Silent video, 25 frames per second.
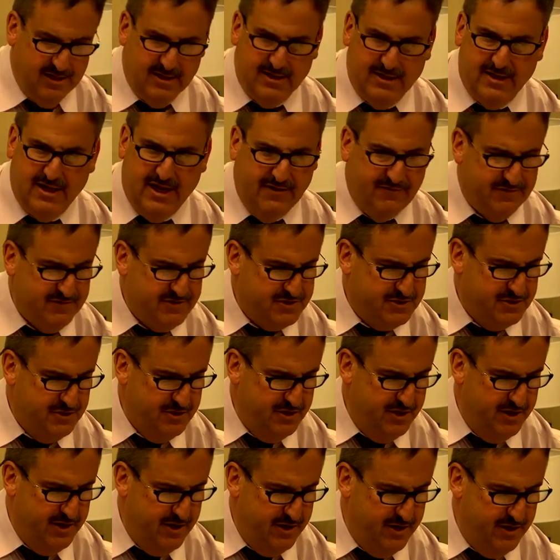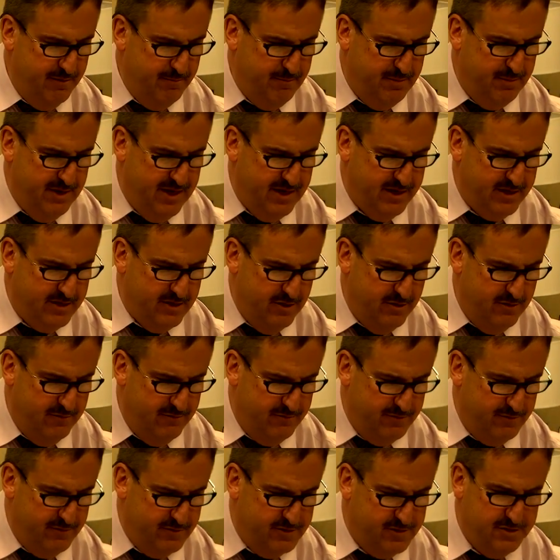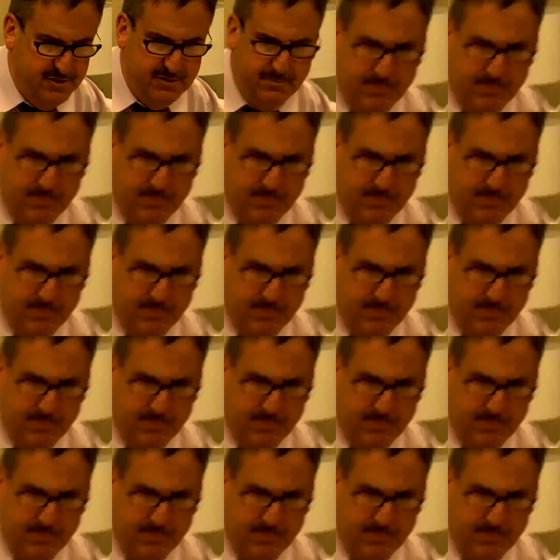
life is good here. Back over to